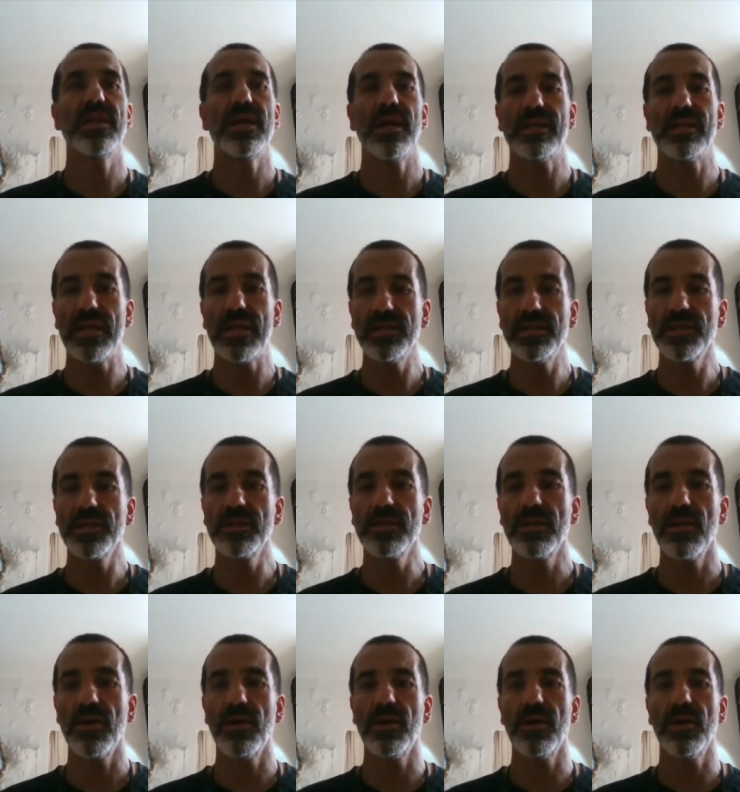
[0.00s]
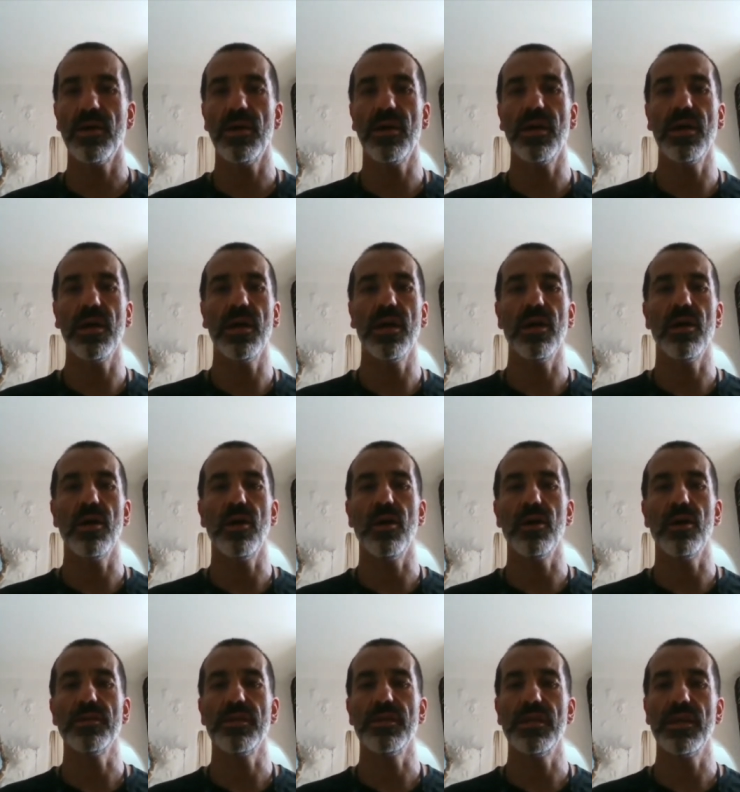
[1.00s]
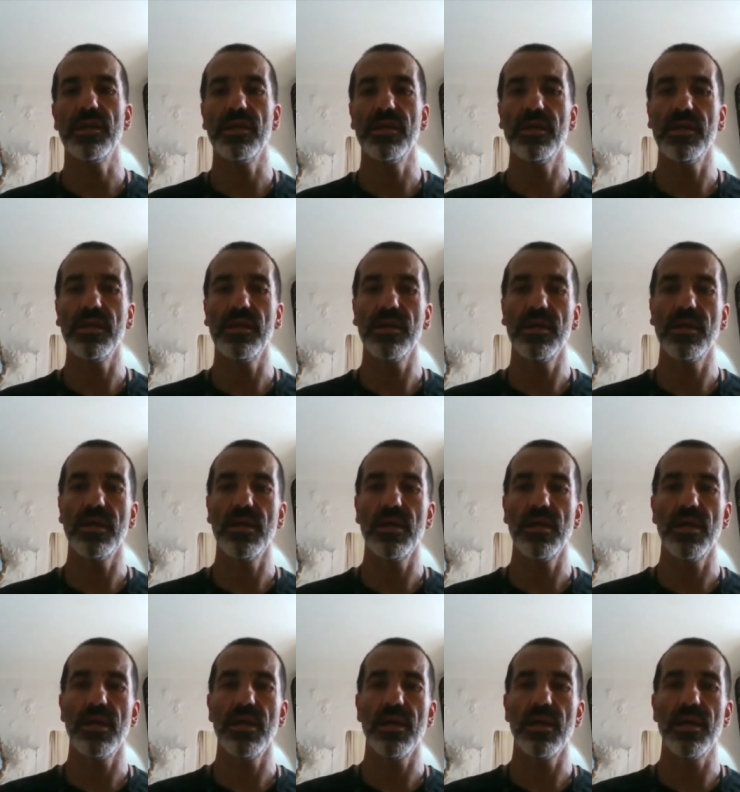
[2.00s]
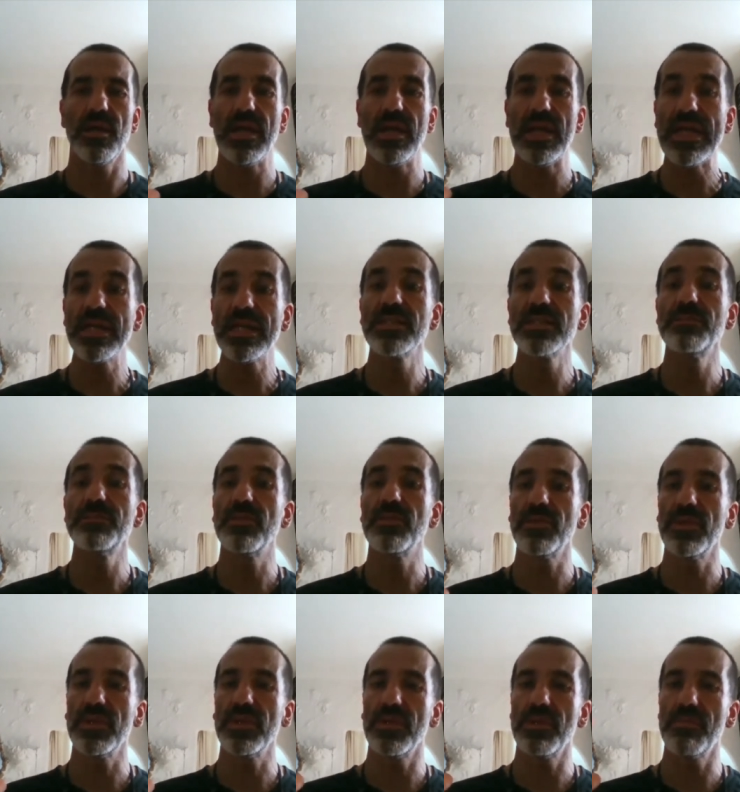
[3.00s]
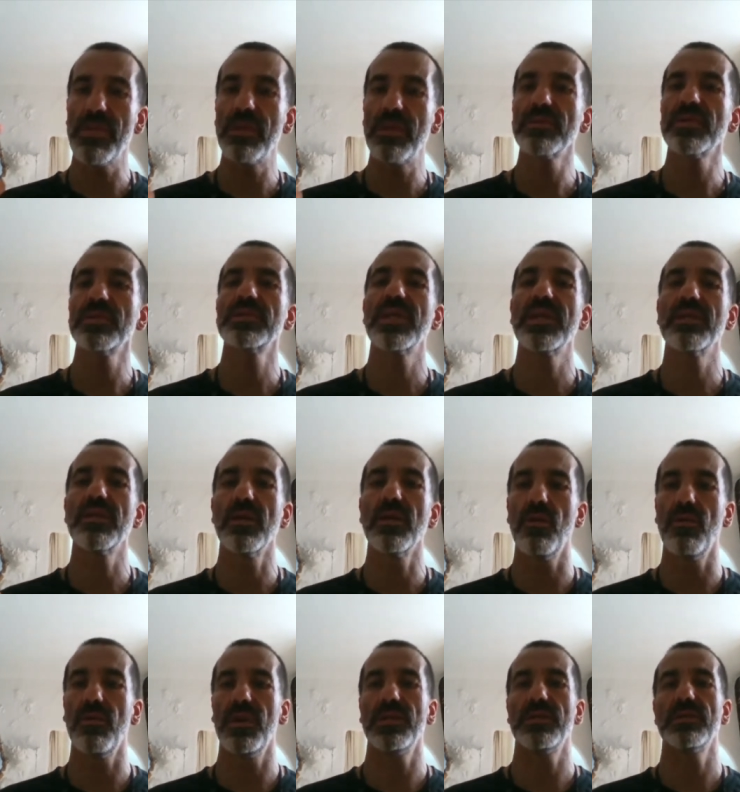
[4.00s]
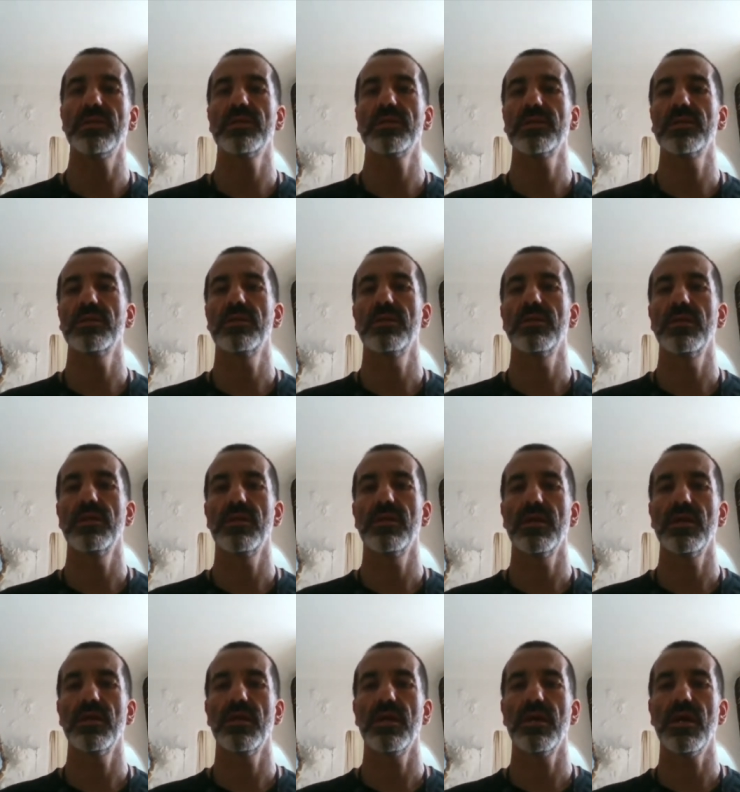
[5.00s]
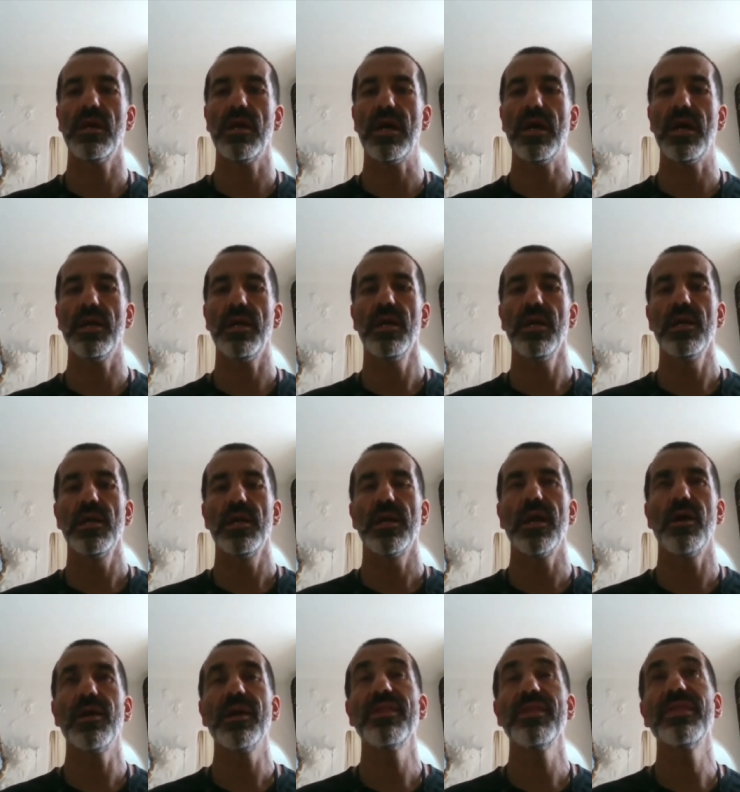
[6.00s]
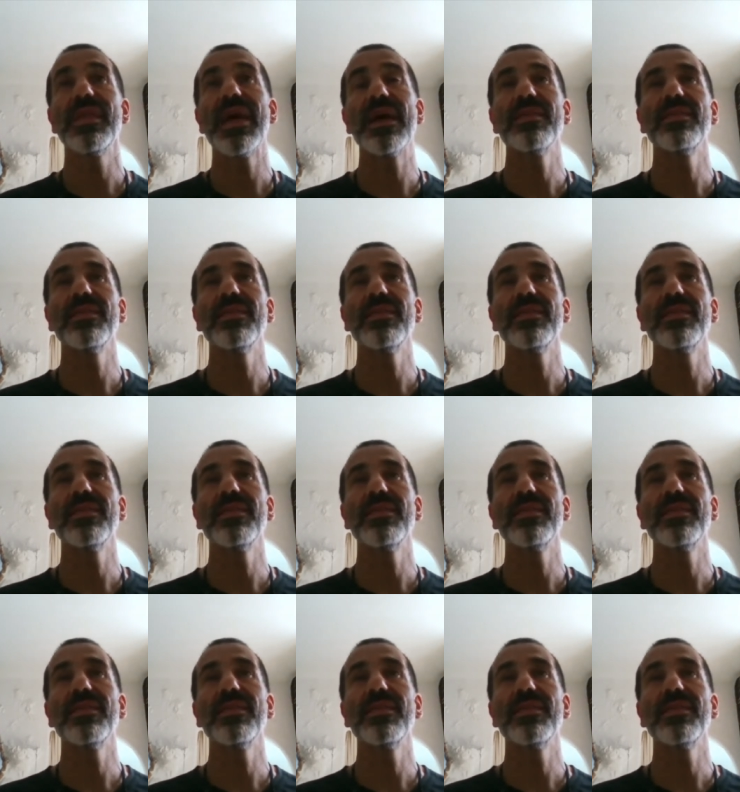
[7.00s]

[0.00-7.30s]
attention uh, on the links between the mountains and the lowlands. Uh, now I, th I,